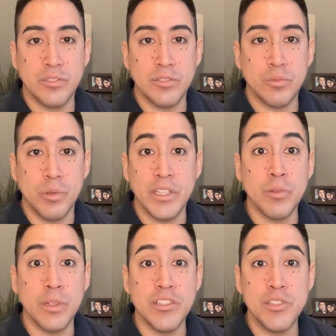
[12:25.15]

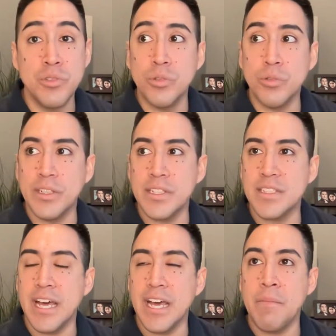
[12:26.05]
2022, is
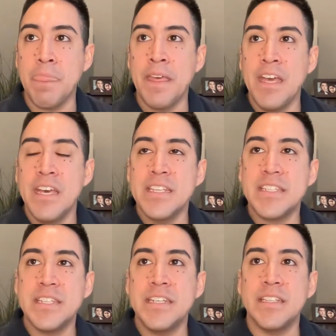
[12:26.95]
that
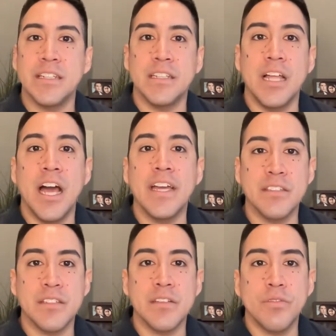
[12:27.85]
seeing the
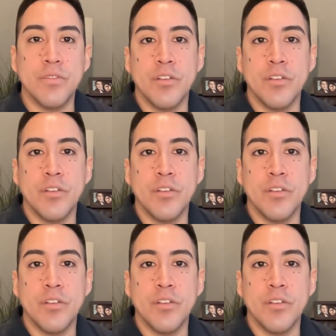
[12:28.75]
lines of